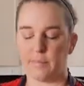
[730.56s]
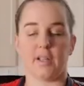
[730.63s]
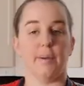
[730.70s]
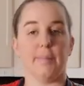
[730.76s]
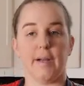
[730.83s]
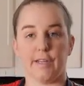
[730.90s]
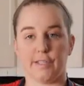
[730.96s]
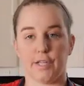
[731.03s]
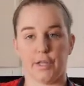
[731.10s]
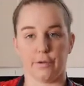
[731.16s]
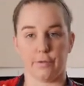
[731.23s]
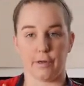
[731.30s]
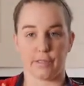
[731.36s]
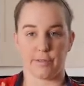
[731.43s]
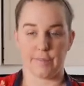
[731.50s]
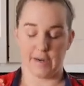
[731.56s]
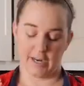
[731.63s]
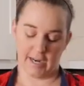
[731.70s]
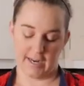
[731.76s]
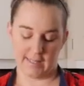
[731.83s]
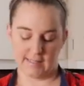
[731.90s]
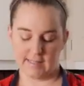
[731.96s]
compared to the
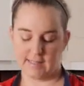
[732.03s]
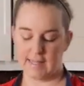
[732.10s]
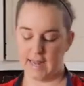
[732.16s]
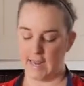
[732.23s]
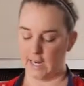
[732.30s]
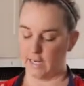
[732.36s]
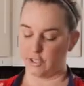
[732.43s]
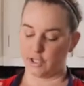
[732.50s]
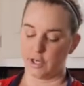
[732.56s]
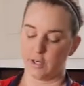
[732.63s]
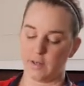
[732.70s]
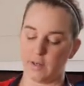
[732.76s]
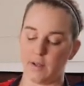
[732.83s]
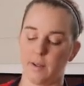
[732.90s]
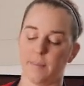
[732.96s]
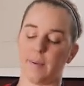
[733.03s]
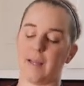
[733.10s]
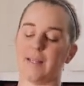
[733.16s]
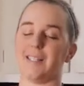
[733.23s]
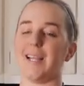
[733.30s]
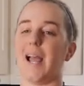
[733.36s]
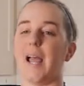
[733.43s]
rosemary and sage.
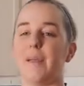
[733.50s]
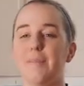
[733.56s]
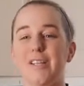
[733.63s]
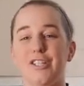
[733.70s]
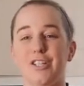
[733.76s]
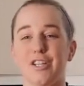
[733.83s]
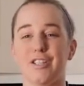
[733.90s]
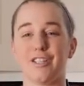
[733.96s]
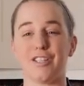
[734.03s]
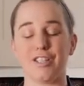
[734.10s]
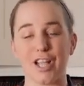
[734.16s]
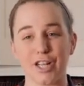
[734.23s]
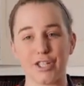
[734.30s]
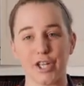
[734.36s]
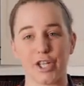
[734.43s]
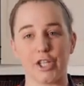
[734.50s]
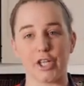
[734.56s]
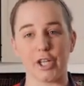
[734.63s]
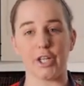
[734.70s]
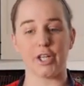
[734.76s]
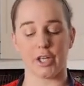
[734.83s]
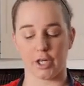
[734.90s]
But thyme is just such a
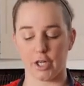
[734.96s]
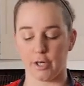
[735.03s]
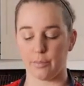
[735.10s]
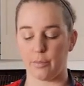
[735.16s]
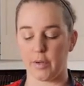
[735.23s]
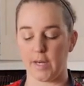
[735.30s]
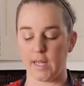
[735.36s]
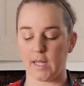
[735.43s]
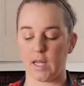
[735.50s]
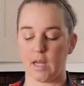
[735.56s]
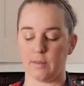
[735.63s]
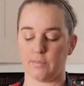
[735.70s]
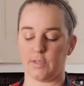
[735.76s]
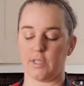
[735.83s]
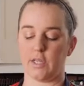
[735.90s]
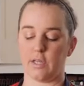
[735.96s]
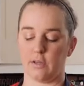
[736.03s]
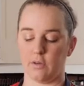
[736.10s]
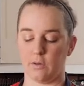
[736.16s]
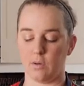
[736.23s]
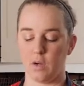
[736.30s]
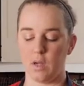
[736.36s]
good herb when it comes
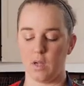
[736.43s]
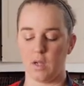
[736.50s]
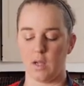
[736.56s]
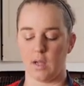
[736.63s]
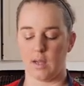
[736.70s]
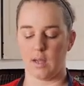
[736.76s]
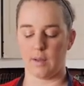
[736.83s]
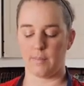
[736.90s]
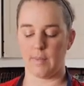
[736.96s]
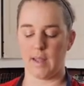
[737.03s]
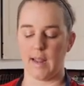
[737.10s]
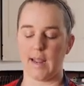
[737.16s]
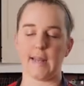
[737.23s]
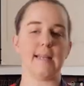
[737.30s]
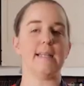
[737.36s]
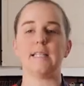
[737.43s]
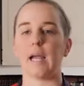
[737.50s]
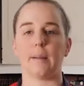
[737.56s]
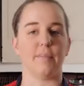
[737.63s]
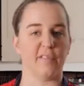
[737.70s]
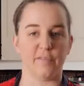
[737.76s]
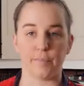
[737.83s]
to any
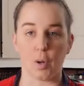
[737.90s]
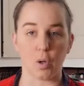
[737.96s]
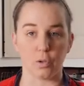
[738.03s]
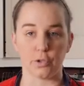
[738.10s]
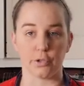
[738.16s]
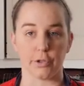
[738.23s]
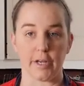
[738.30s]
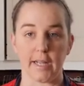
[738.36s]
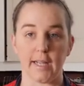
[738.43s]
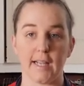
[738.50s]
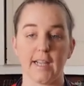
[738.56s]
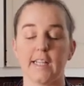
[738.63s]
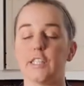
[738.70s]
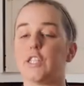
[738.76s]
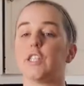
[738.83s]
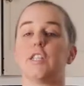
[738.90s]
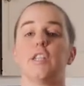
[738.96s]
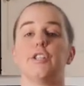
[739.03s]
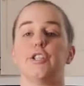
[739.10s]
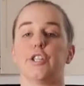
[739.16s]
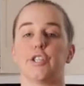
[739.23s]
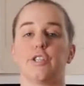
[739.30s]
type of poultry. It's
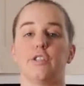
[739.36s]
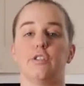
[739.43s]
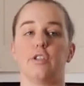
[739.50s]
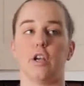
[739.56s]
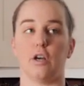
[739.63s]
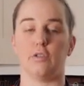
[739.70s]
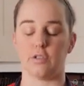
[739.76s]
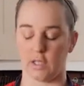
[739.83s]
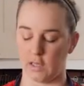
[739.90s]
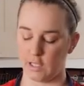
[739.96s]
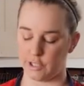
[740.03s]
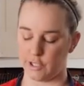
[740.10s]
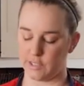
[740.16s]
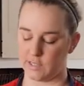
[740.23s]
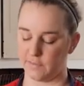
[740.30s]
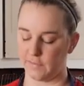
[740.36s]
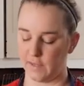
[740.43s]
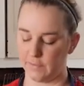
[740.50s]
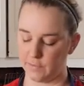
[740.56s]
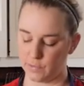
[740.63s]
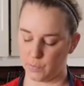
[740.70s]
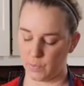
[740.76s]
just so delicious. The
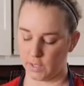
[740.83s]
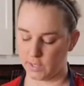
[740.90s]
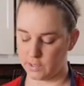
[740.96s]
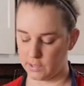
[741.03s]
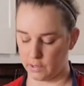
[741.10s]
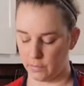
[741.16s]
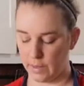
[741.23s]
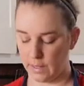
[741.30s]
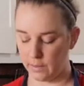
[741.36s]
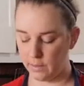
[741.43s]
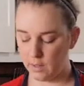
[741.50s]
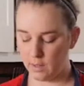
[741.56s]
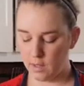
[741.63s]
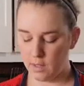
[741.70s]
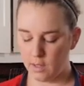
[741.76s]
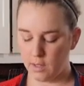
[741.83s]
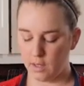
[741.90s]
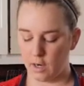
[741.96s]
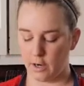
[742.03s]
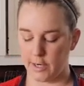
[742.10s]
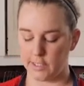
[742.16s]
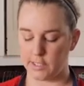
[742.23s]
flavors work so well.
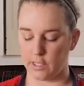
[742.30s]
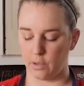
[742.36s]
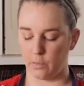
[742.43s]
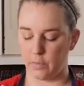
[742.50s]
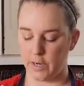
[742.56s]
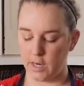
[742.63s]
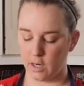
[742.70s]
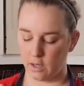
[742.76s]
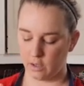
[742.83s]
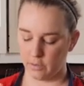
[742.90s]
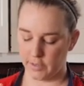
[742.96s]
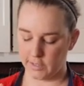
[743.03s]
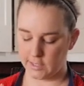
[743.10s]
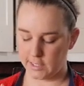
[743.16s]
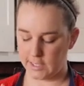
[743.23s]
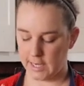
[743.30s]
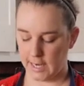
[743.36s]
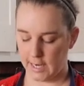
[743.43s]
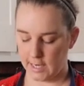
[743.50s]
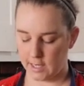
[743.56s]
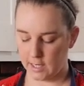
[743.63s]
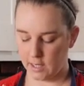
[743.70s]
Alright, so we are going to
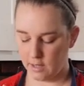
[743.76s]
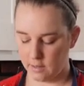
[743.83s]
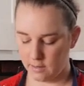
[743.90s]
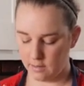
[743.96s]
take